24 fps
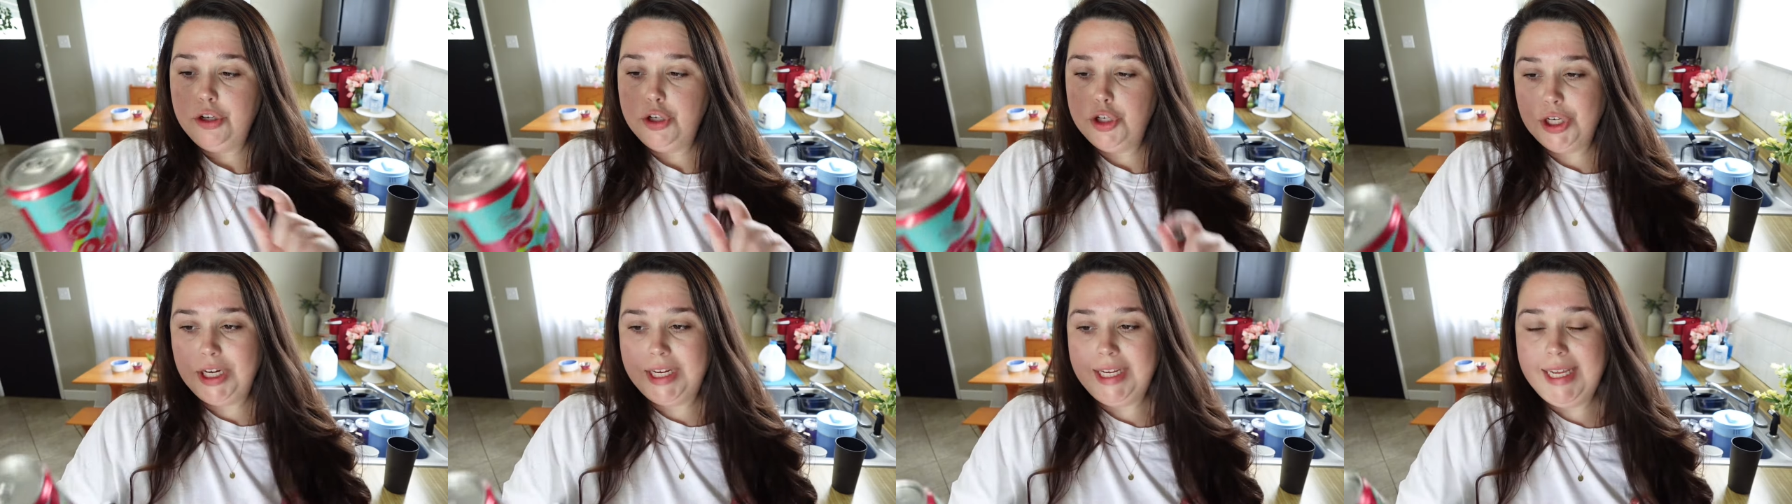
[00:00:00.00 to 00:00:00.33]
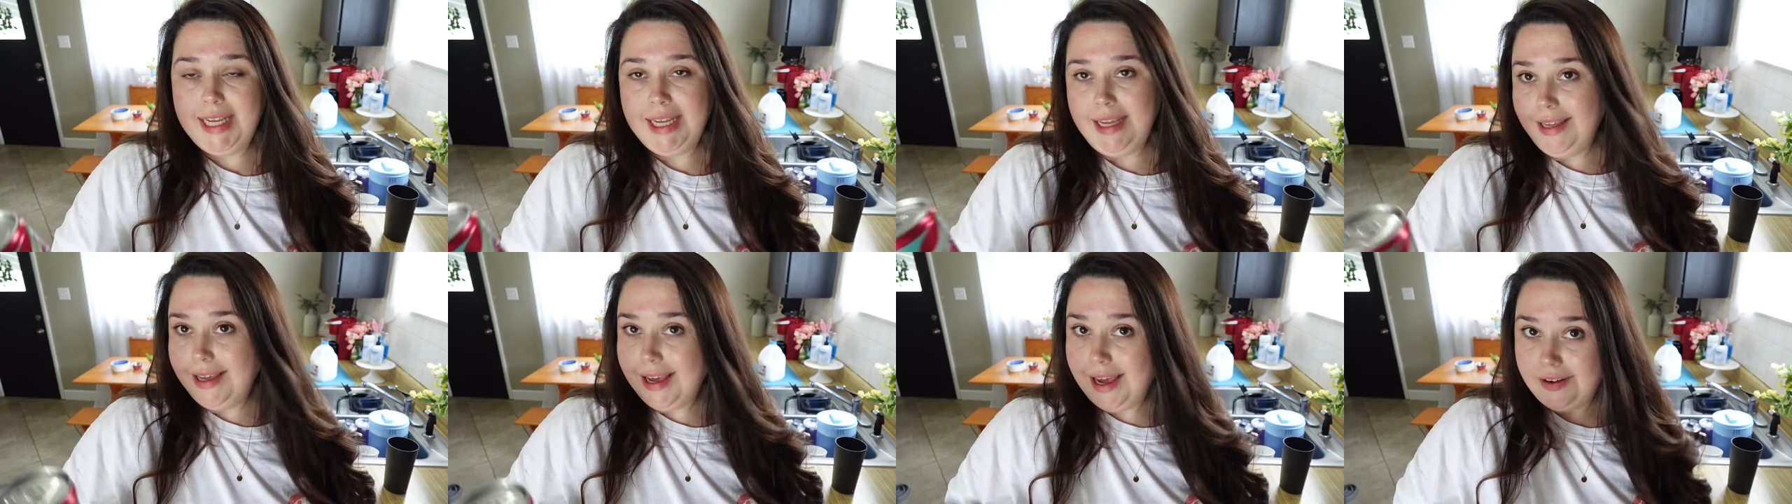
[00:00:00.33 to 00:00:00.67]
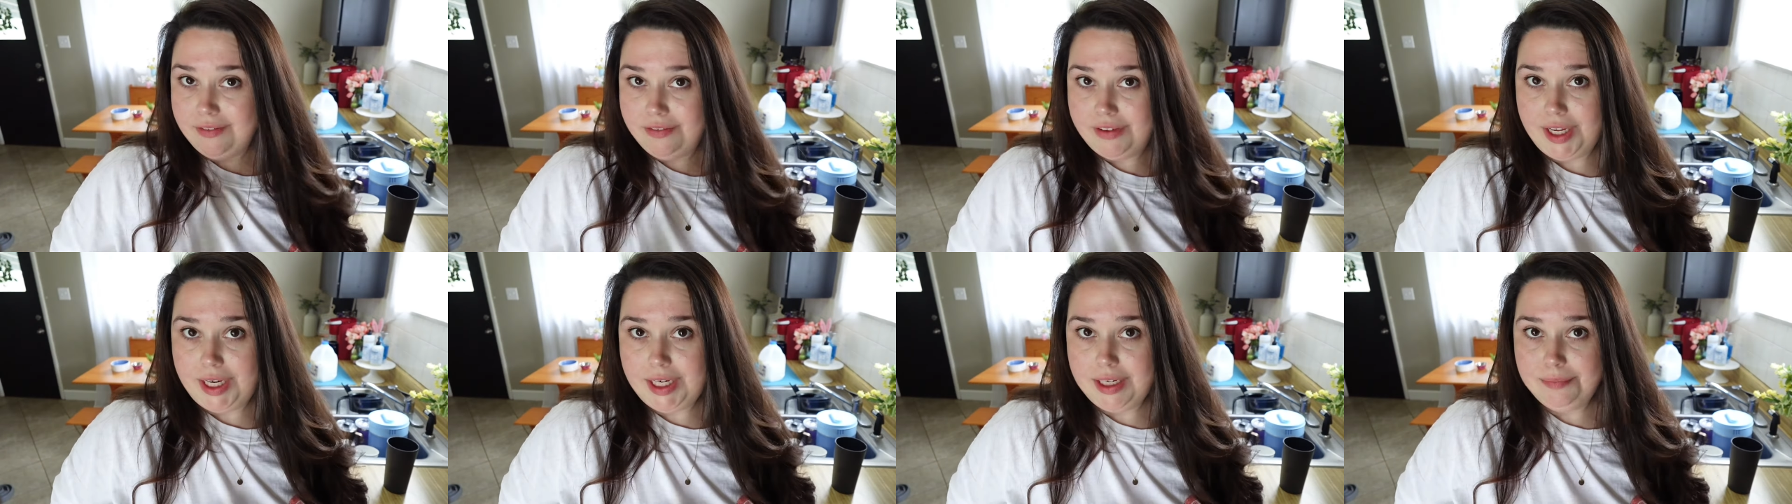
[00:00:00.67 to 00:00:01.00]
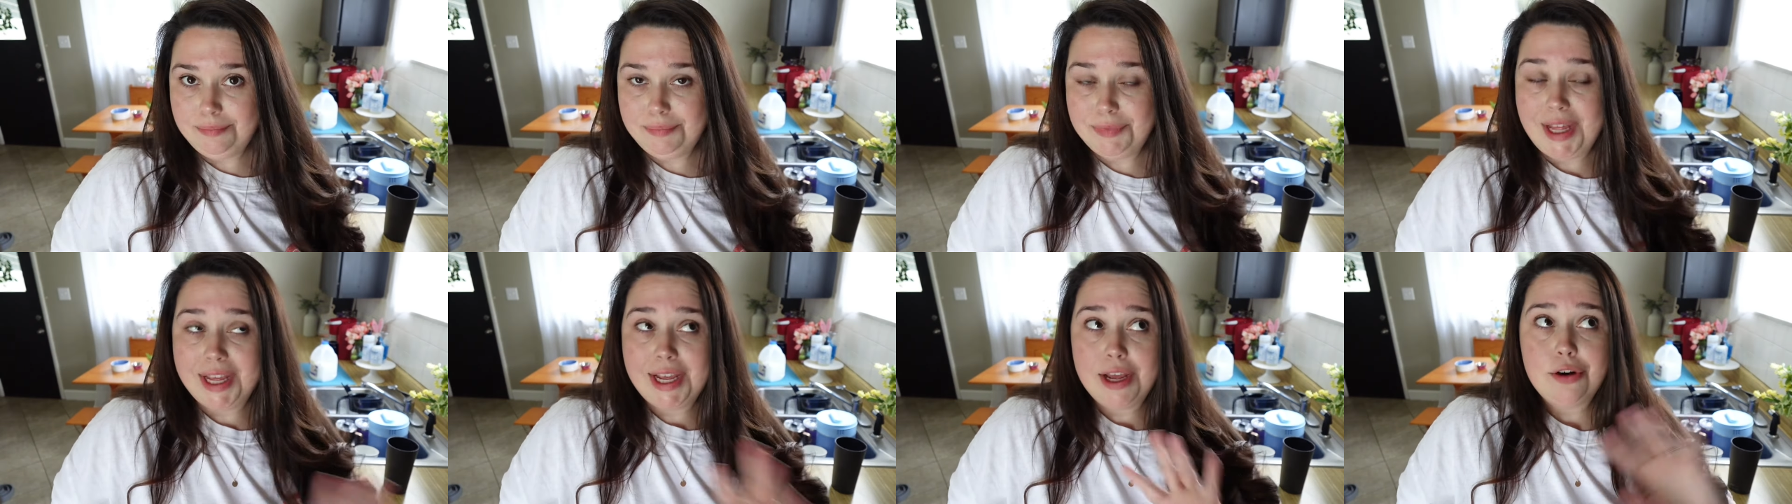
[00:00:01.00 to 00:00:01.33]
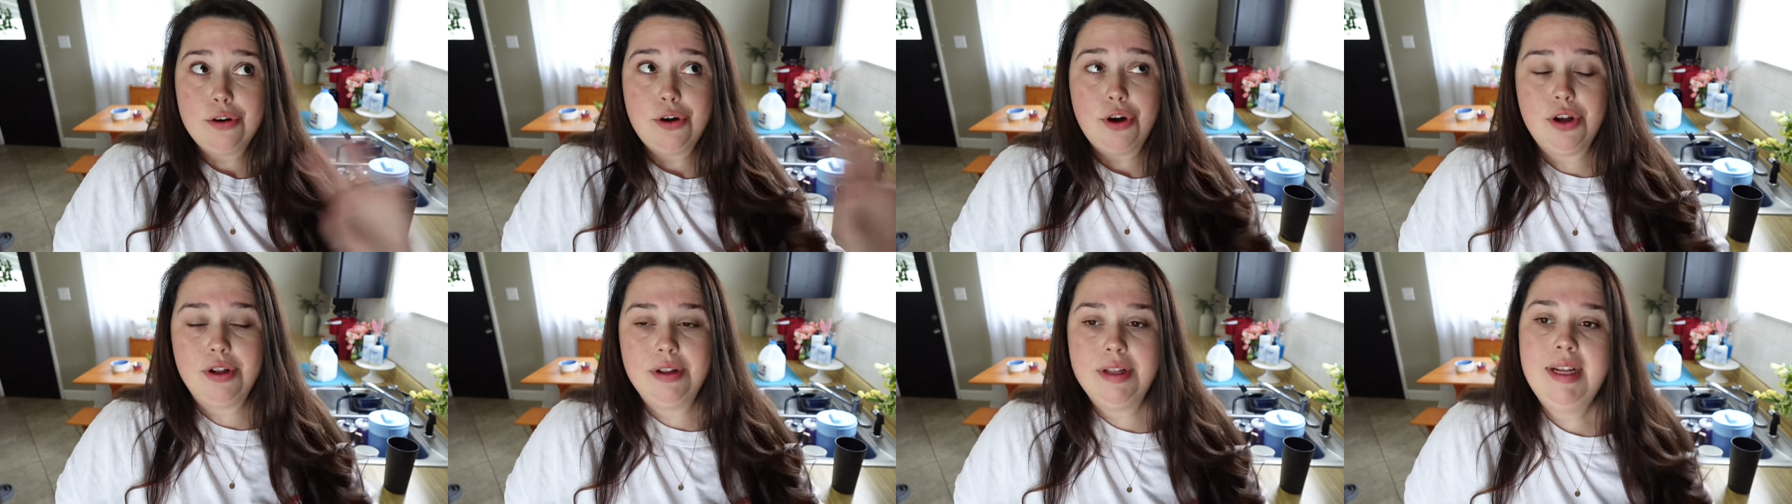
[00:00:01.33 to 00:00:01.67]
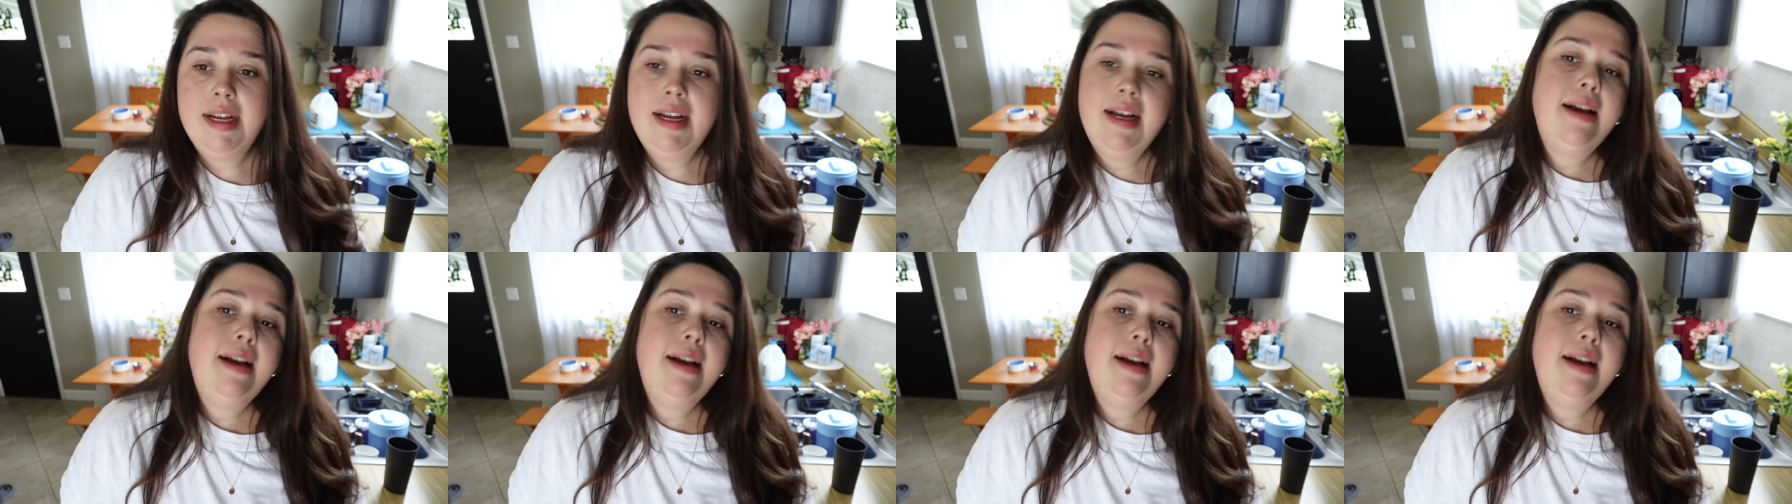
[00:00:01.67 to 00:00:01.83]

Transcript: drinking caffeine, like at all.